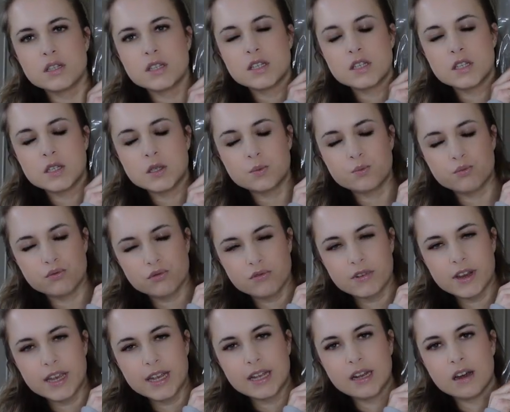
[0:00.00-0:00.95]

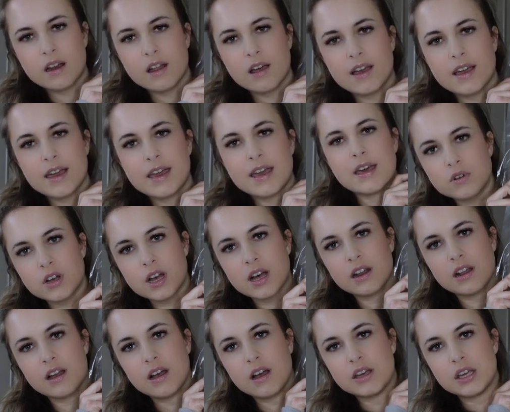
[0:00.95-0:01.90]
spring-like
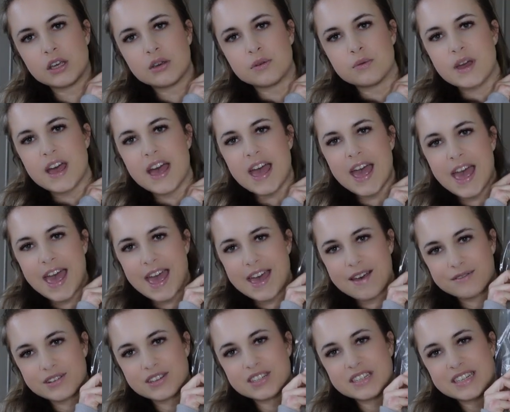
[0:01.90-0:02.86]
color you
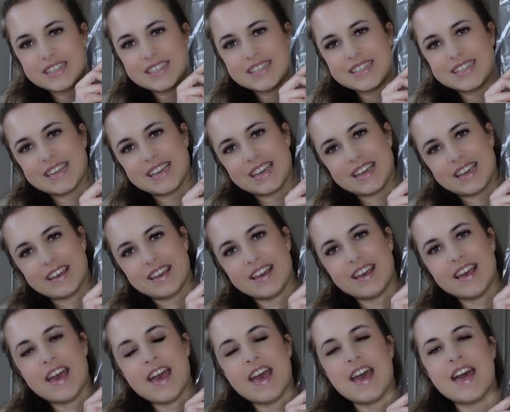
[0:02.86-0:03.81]
ever did see?
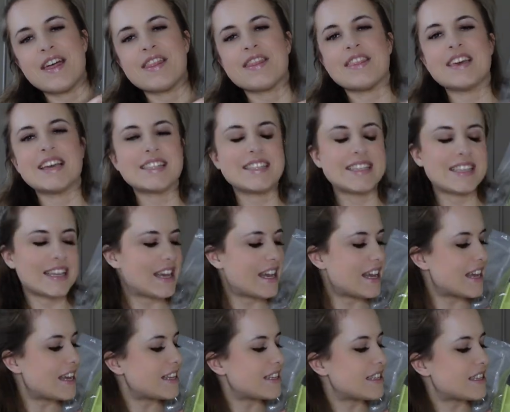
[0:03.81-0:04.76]
This
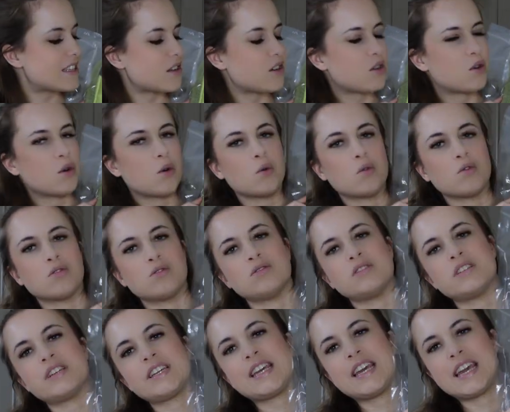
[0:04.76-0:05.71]
is
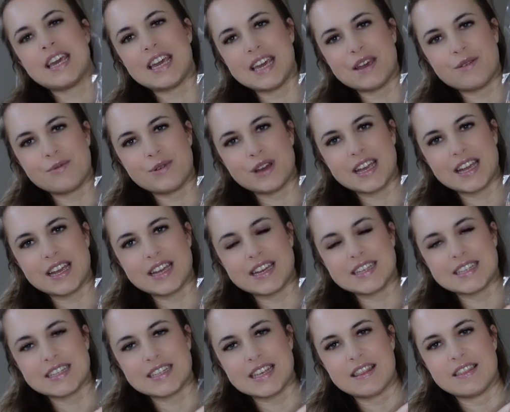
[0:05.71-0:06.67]
called Kiwi.
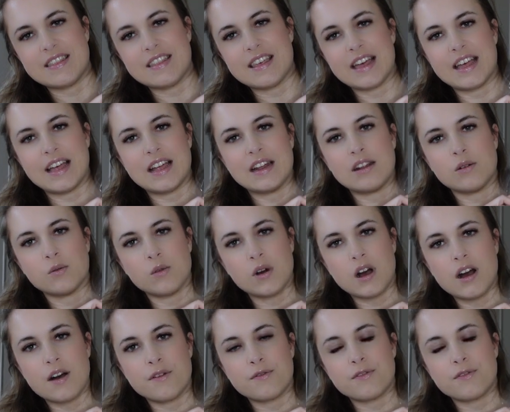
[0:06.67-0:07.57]
It's in their Loire